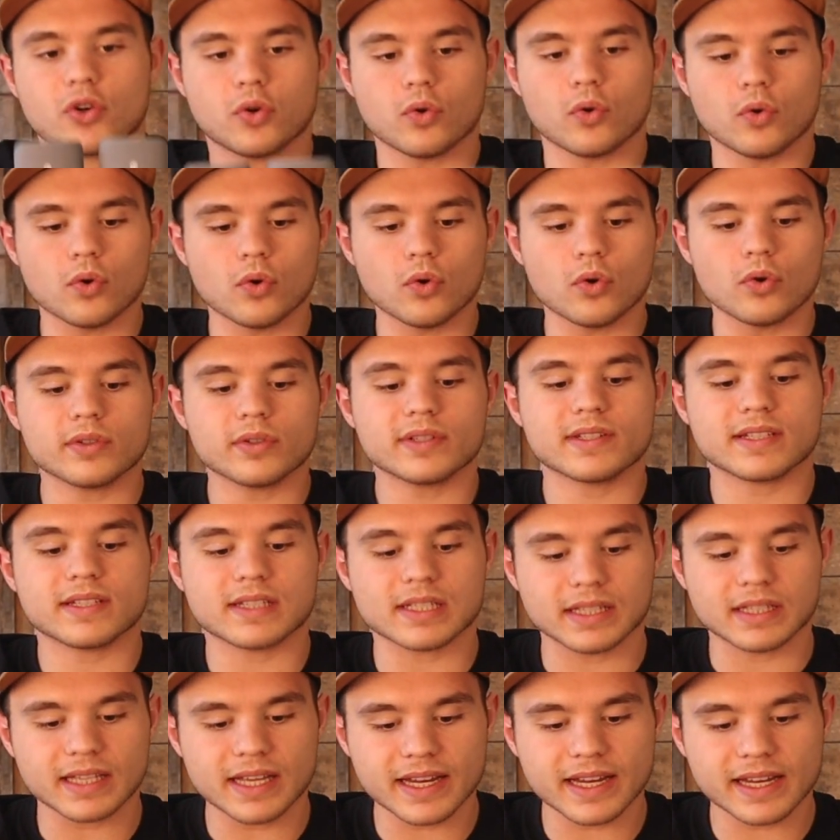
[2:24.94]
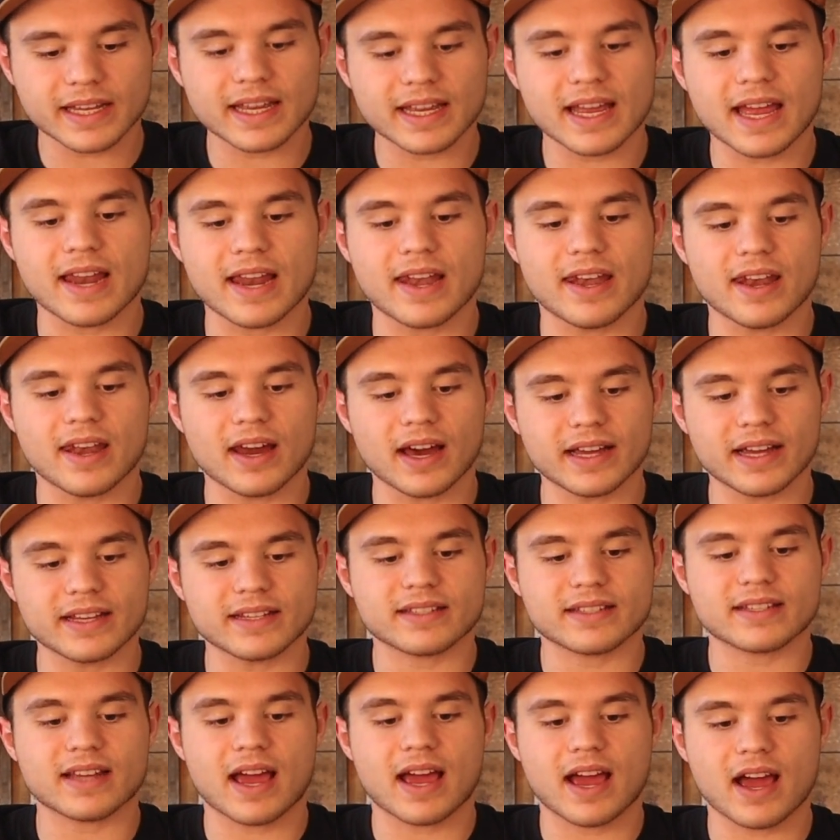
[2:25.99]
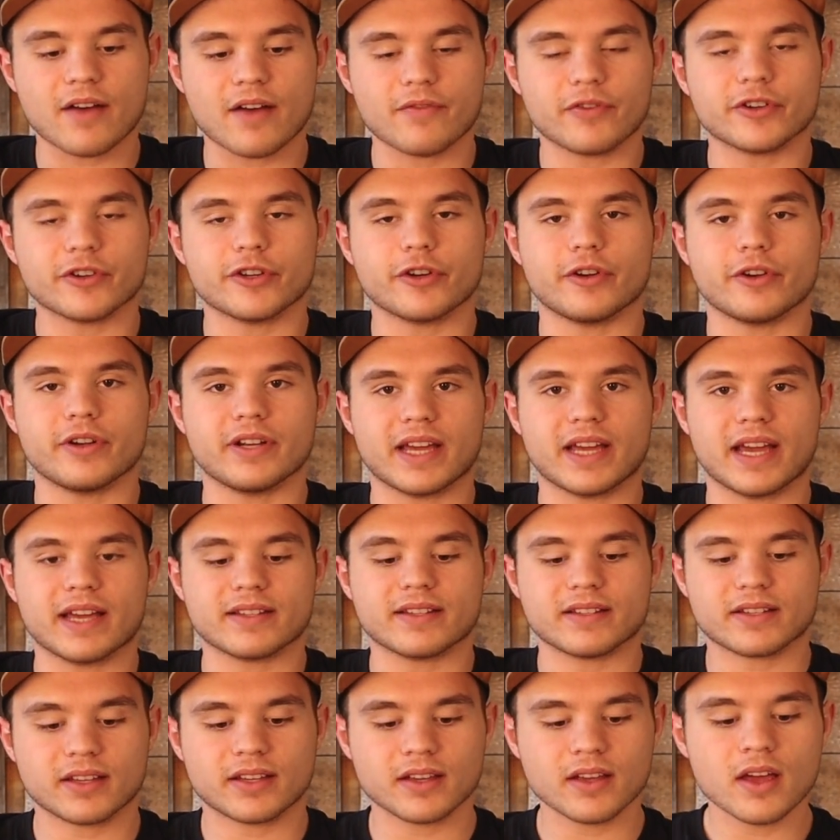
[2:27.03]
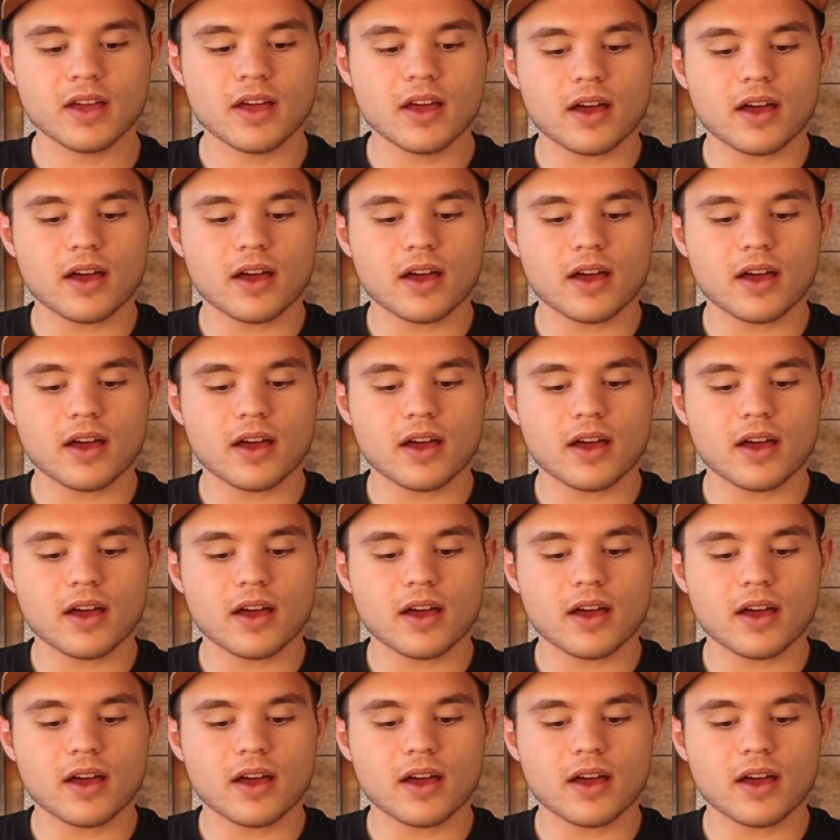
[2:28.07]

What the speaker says: cool, slick, and nice to have on your desk.